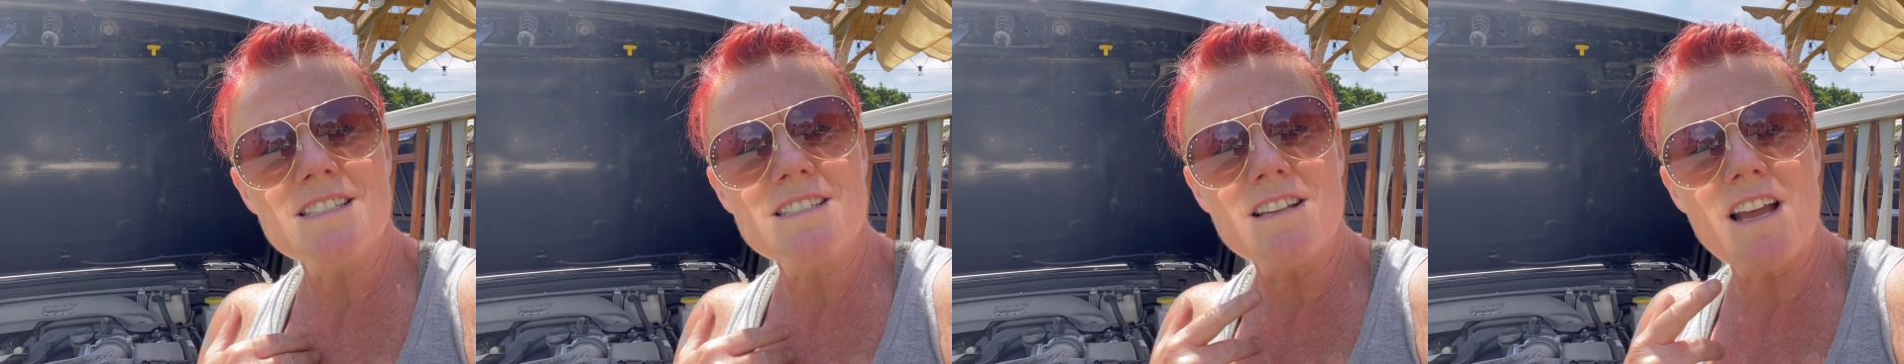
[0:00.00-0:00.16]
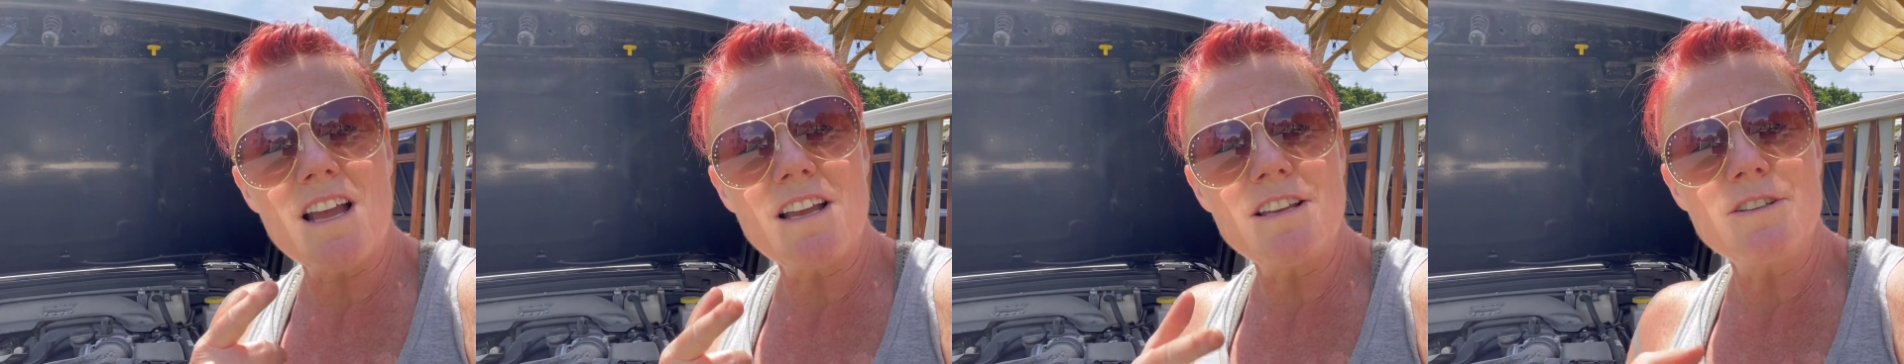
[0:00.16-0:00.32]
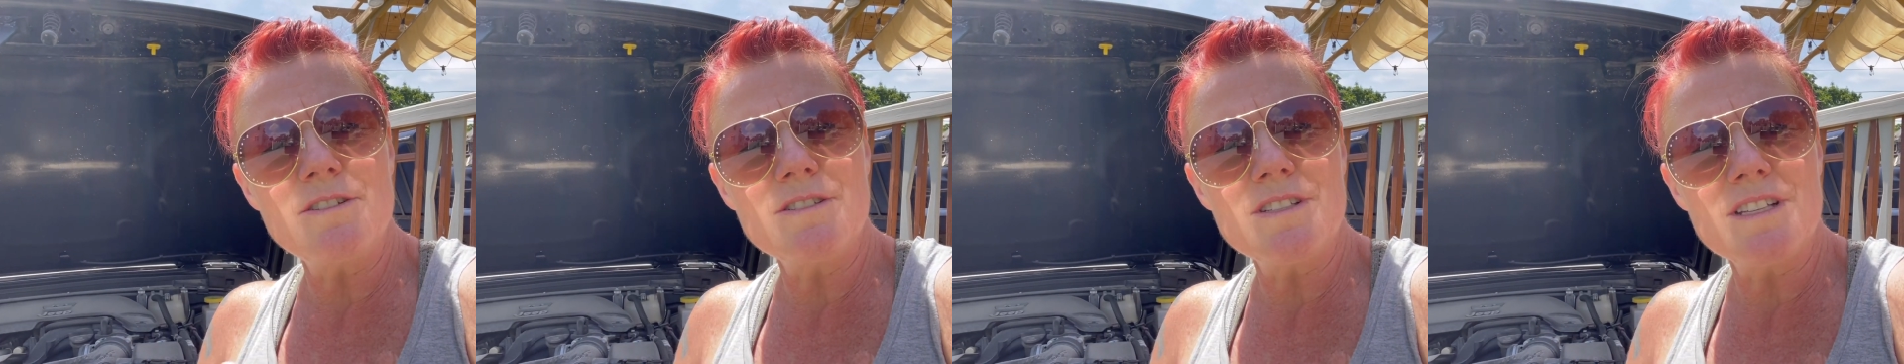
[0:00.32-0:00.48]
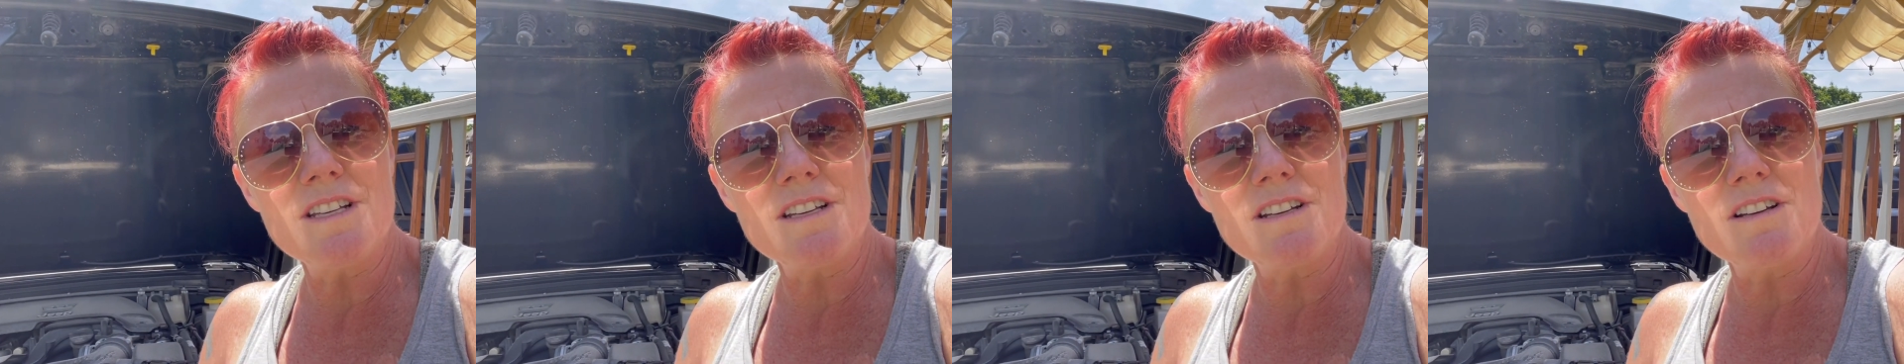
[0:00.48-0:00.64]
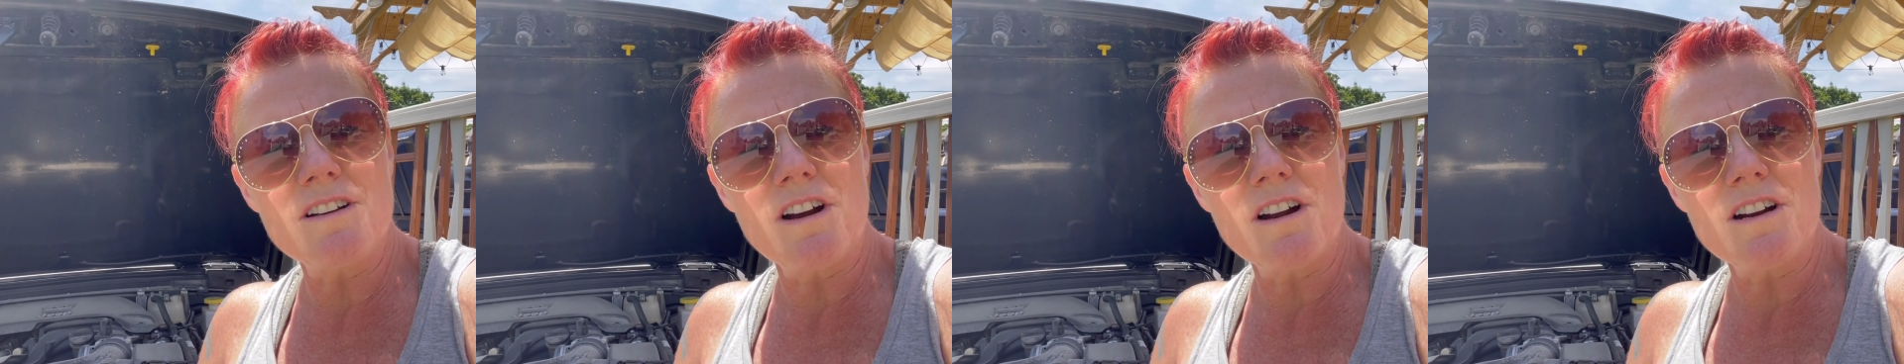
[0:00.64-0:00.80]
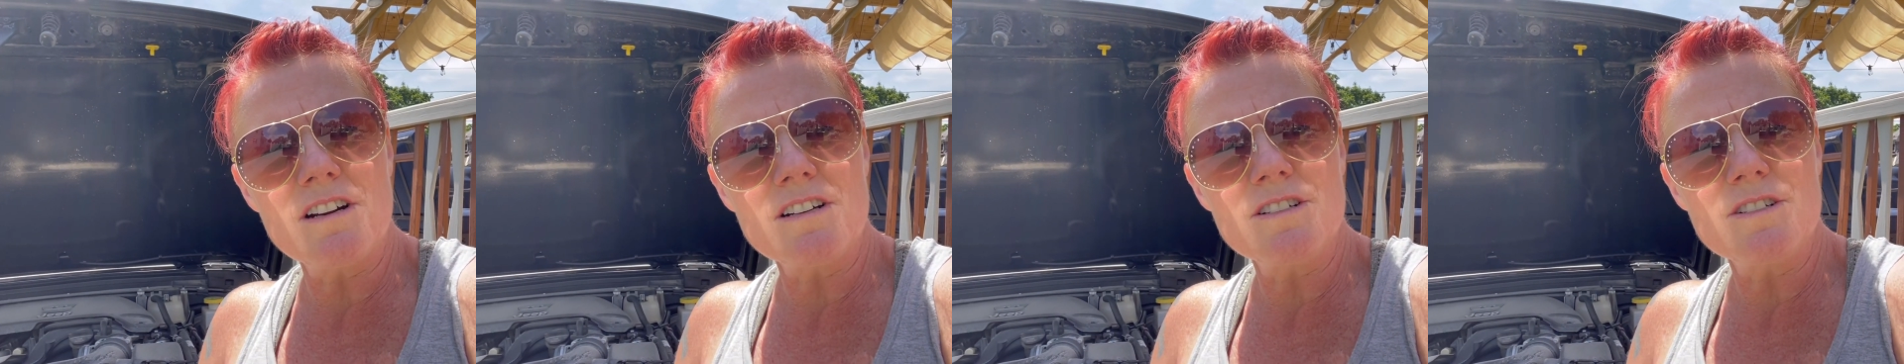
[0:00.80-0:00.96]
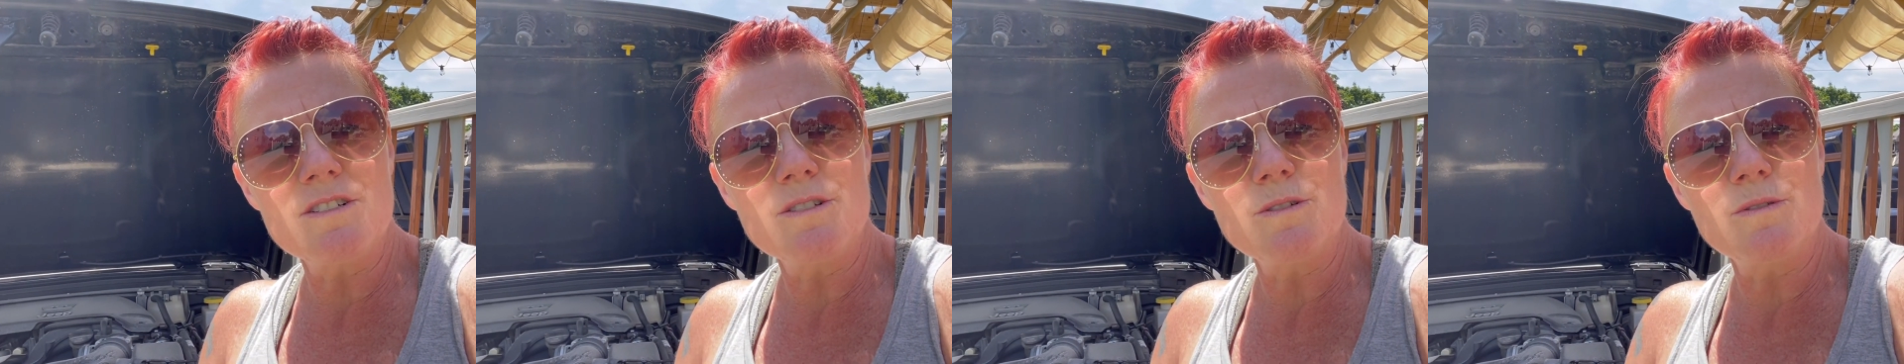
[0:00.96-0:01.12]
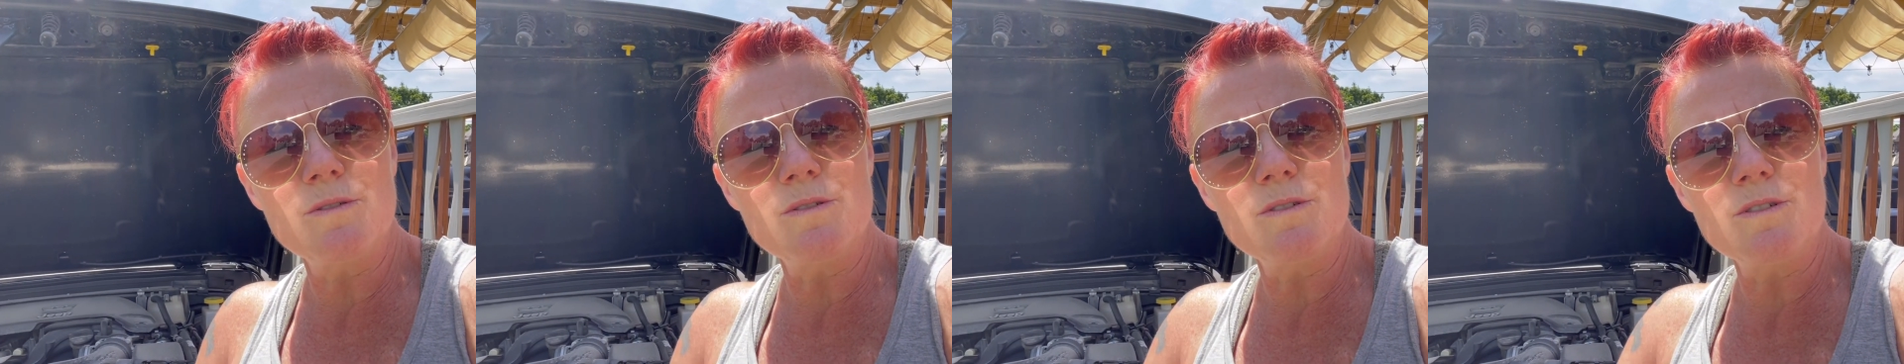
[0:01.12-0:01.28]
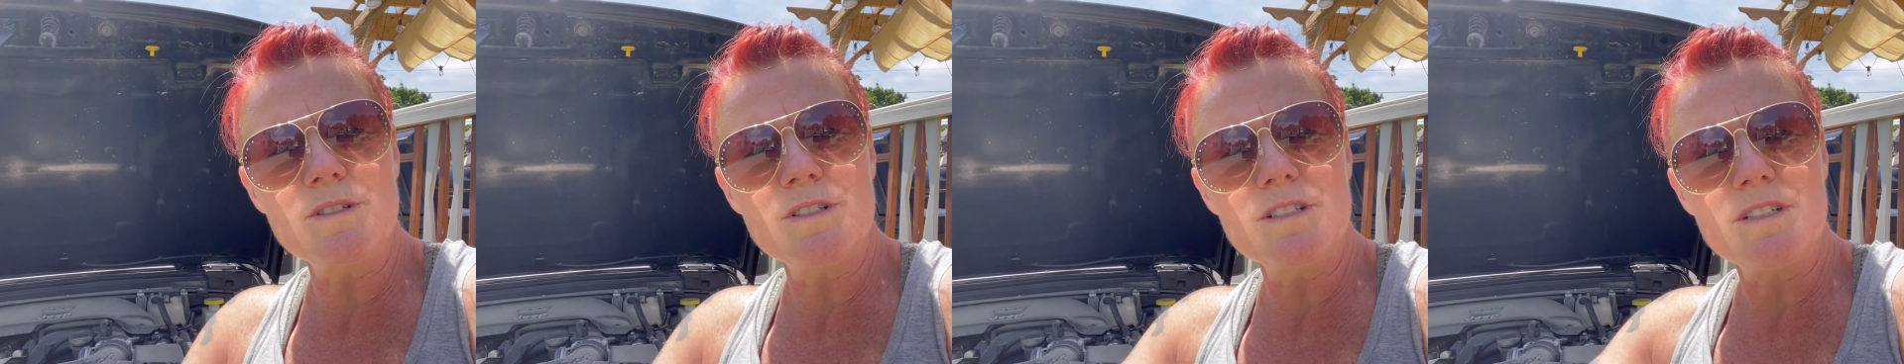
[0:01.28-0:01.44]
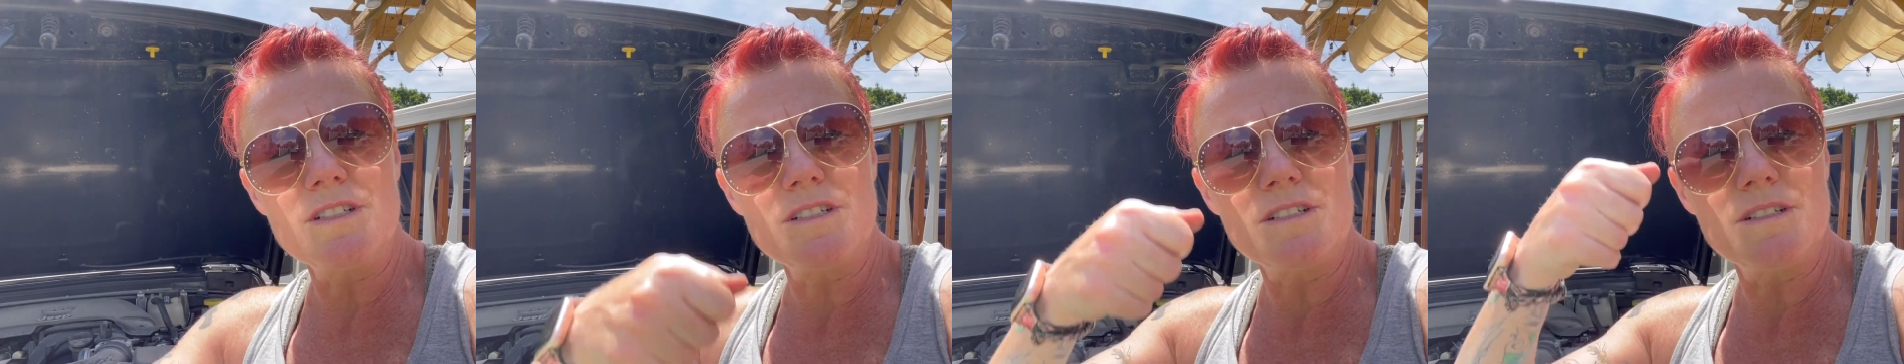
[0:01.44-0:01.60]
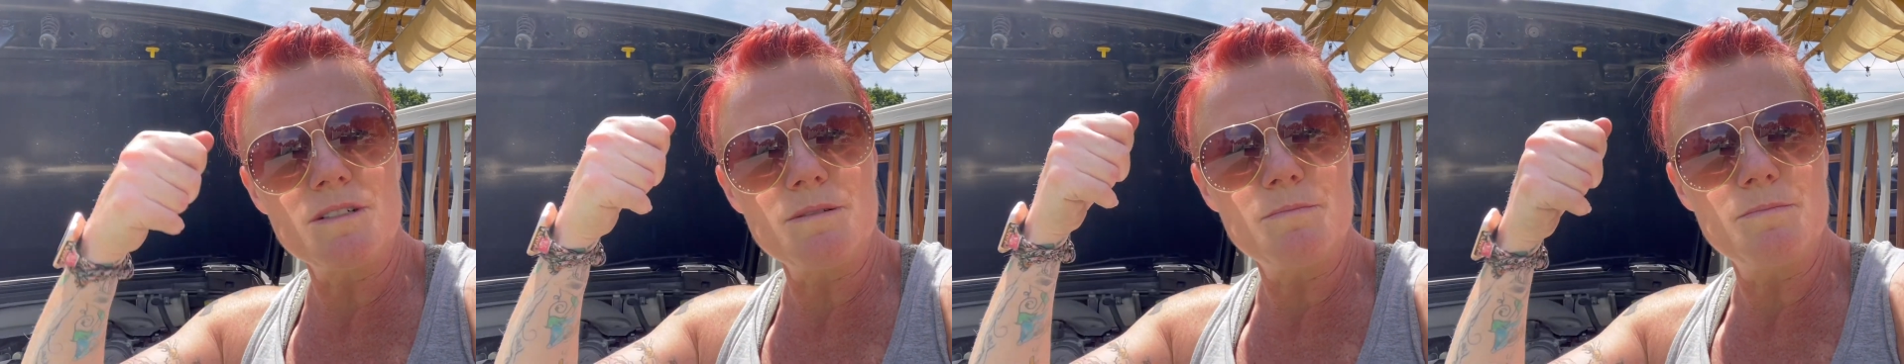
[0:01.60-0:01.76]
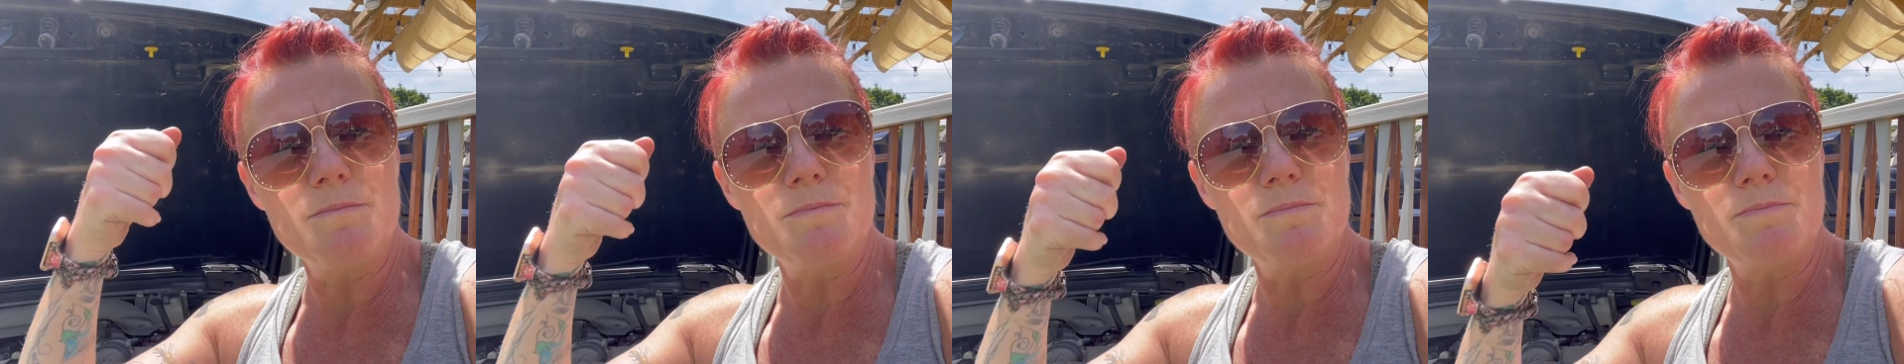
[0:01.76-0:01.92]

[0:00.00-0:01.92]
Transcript: not using a garden tool to